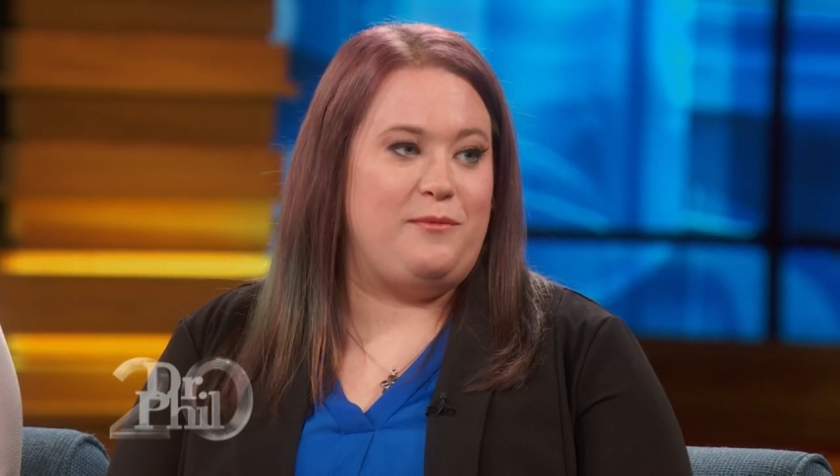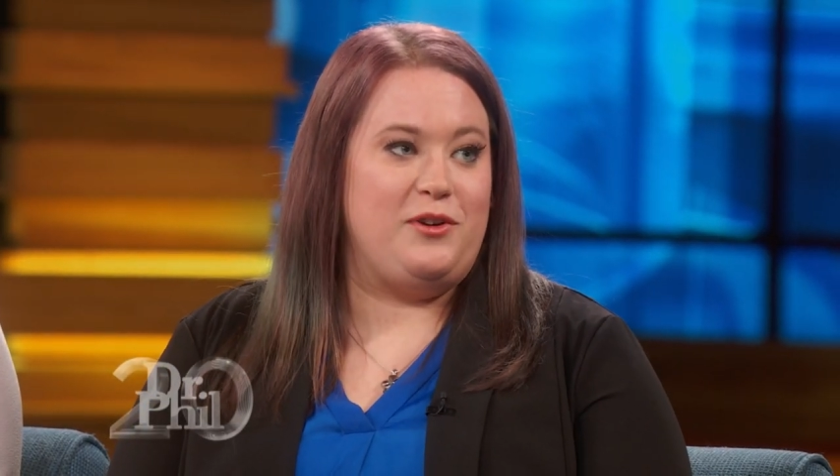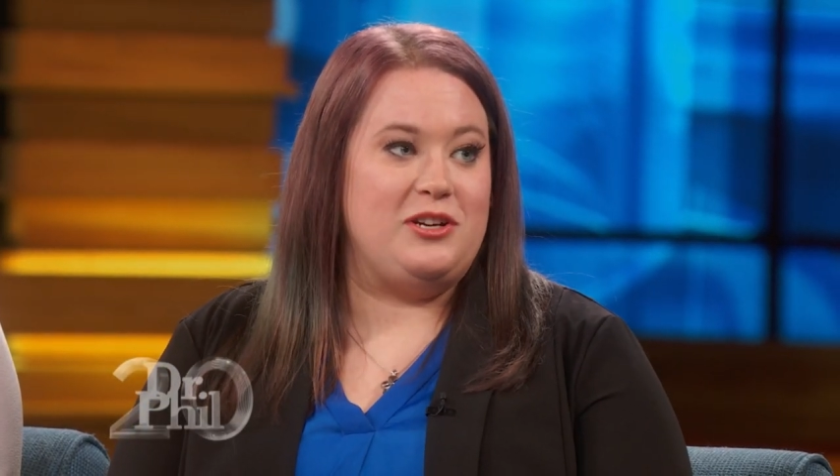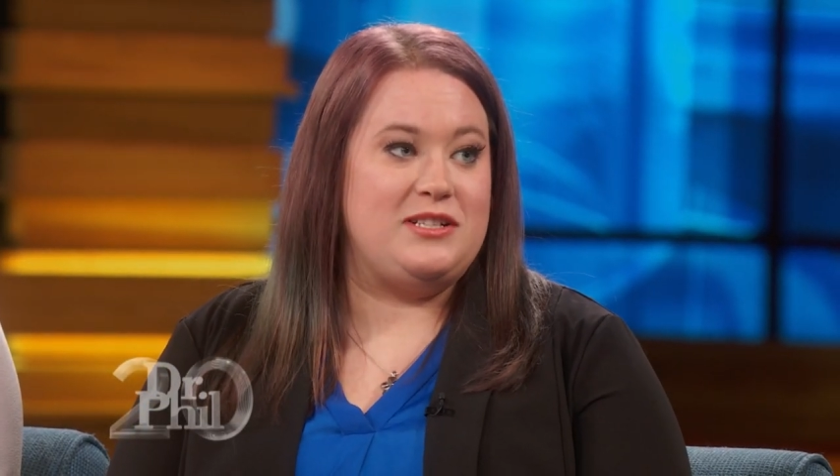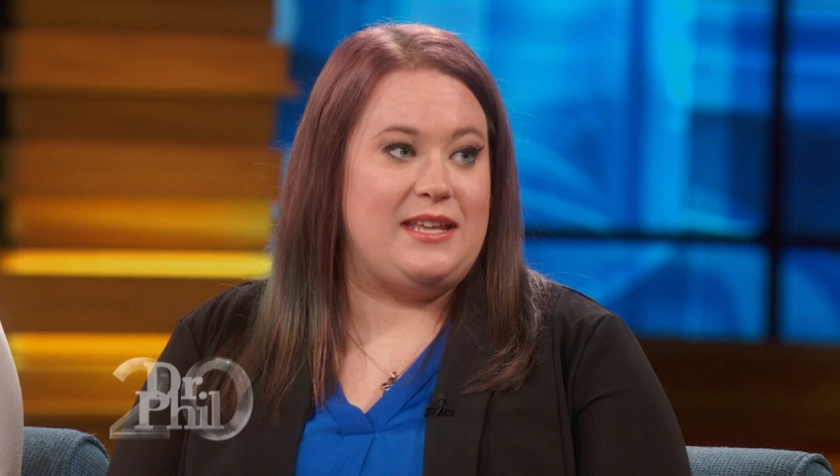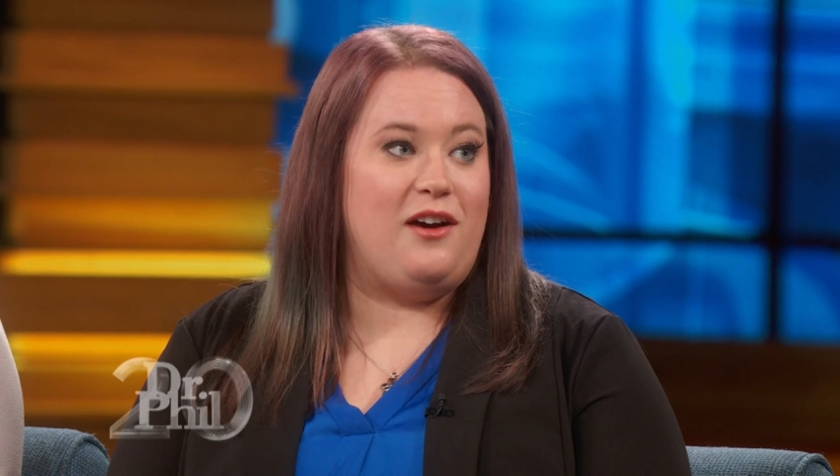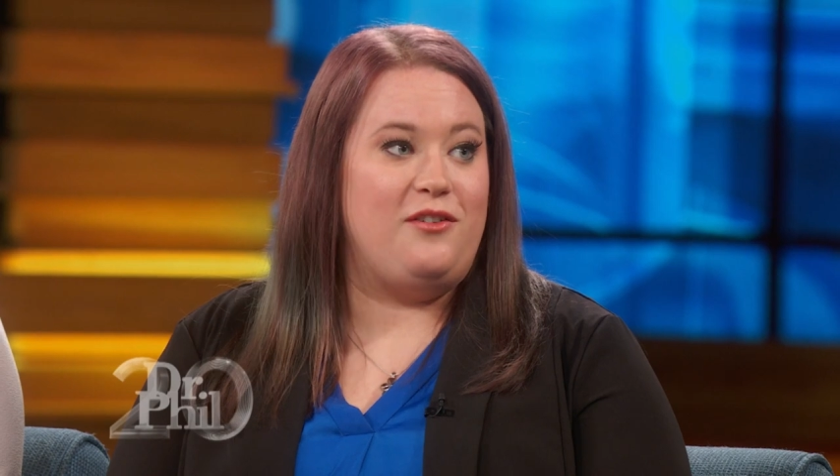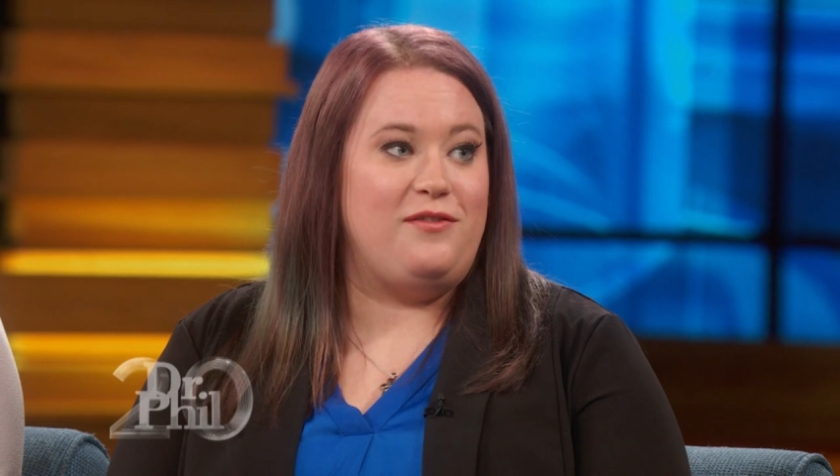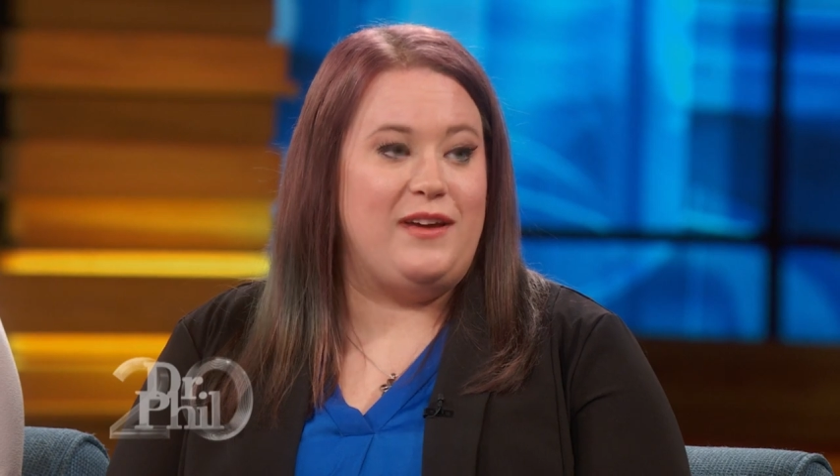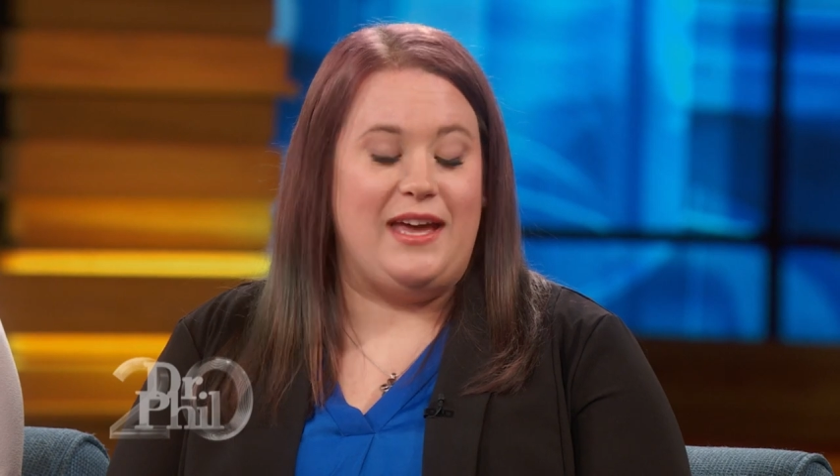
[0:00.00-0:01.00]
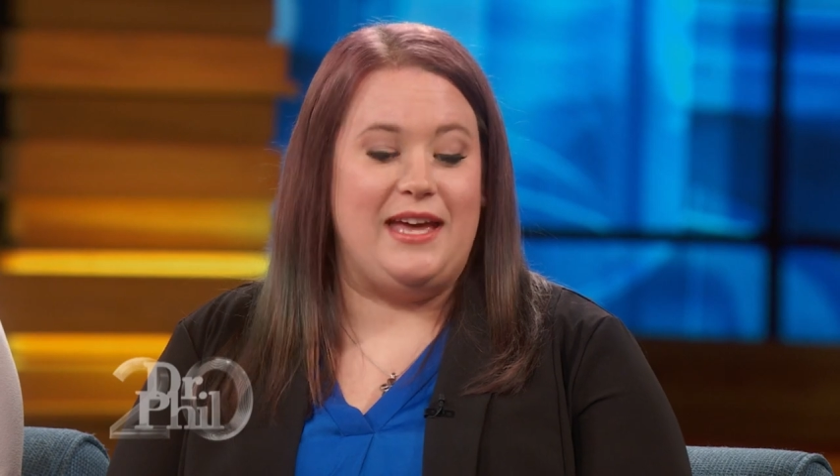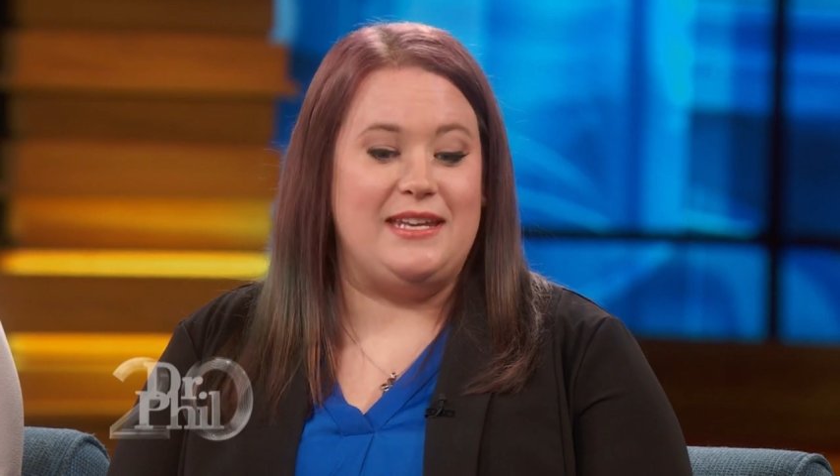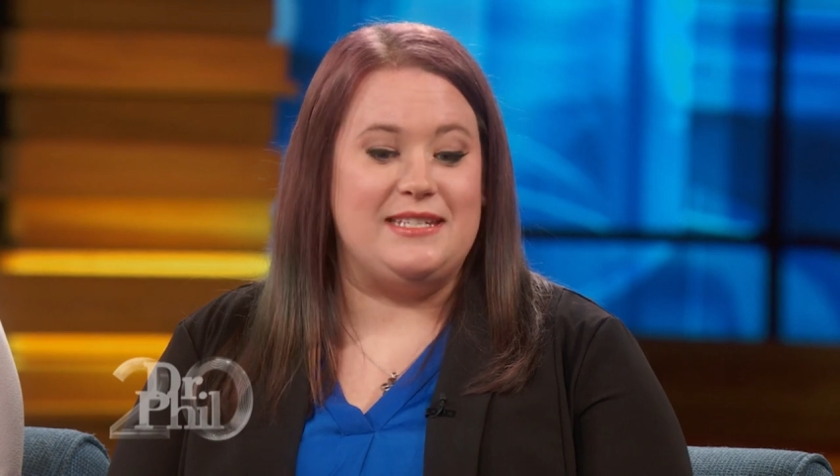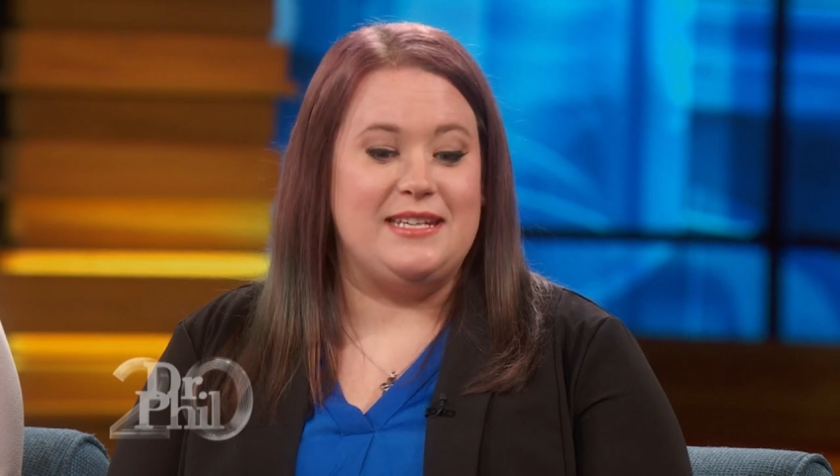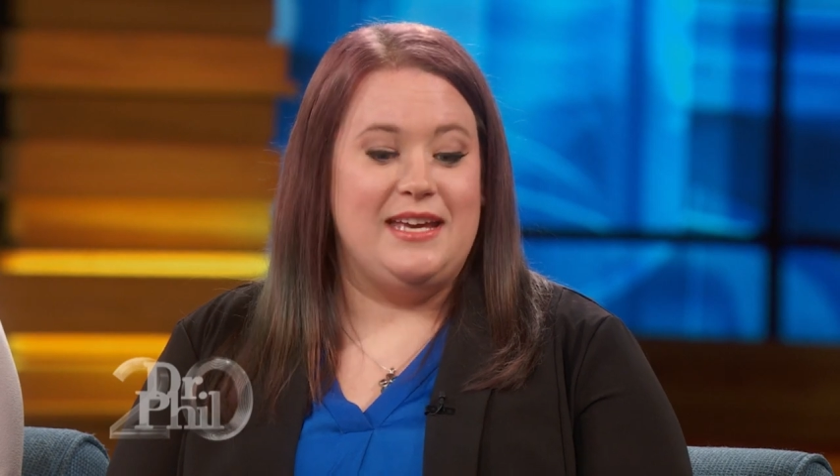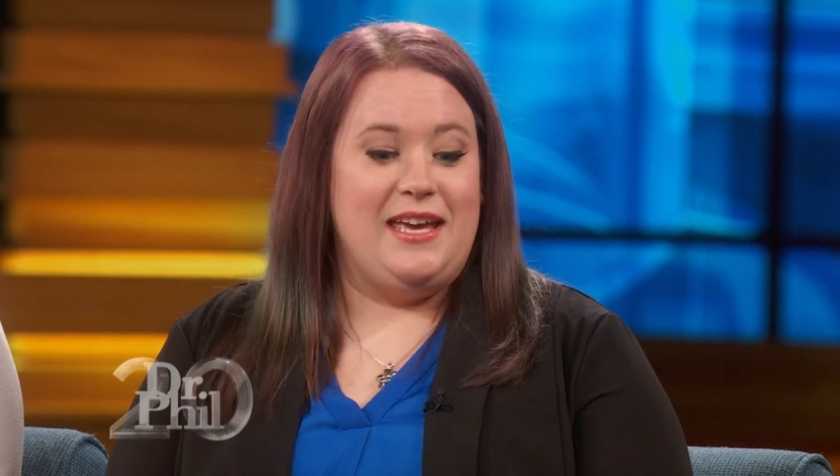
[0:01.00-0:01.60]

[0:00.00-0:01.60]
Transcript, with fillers: for yourself, and